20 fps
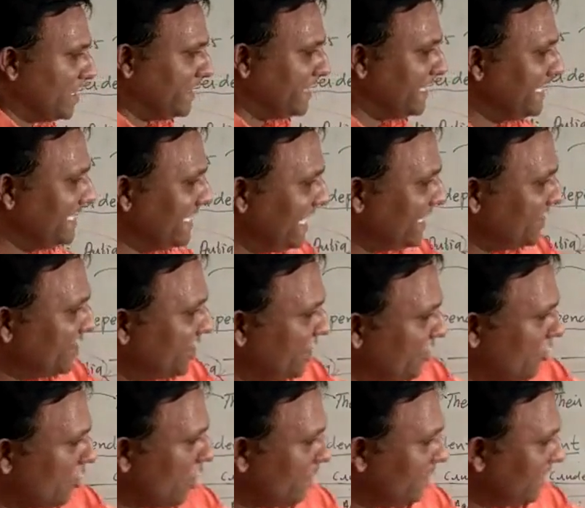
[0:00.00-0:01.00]
These
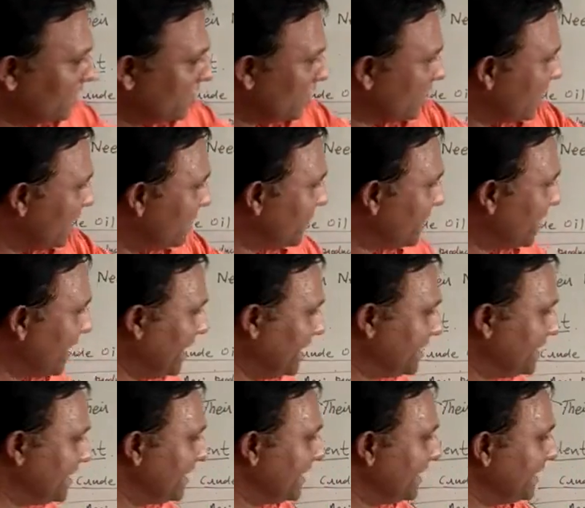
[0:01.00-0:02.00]
Asian economies or
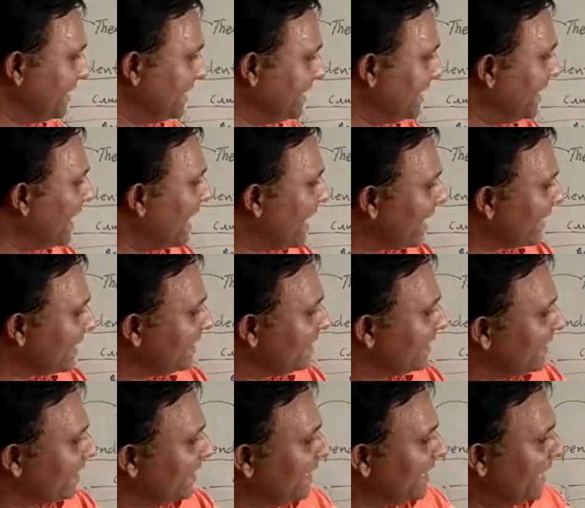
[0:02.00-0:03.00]
countries, they
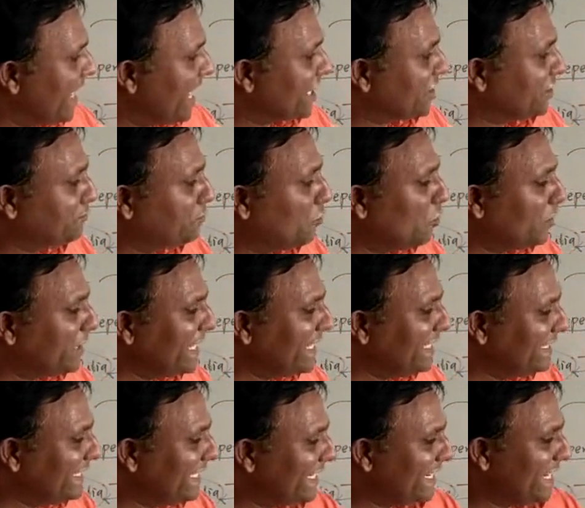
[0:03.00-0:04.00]
are
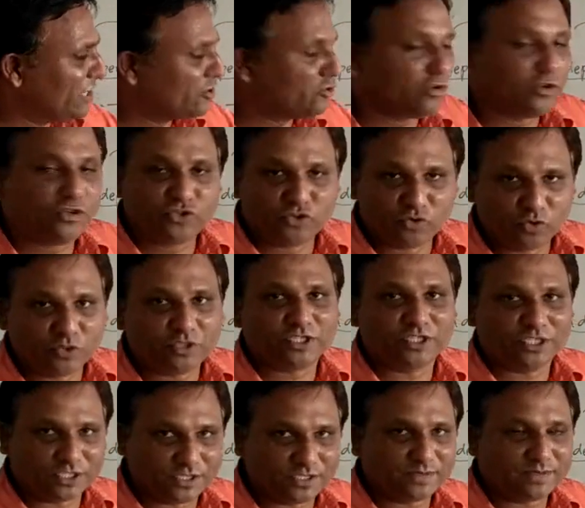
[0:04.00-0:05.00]
exporting their natural
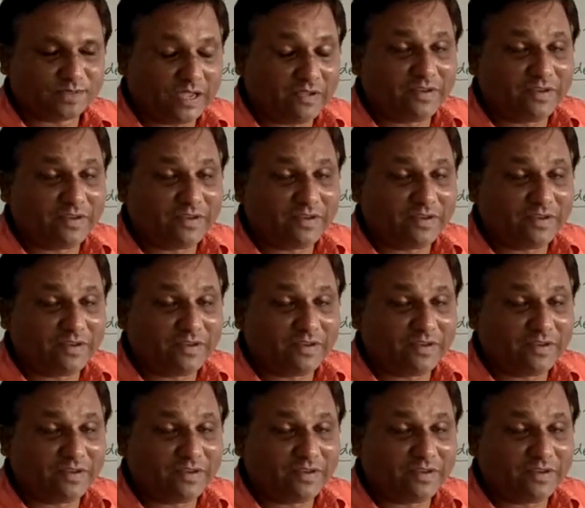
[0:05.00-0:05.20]
resources.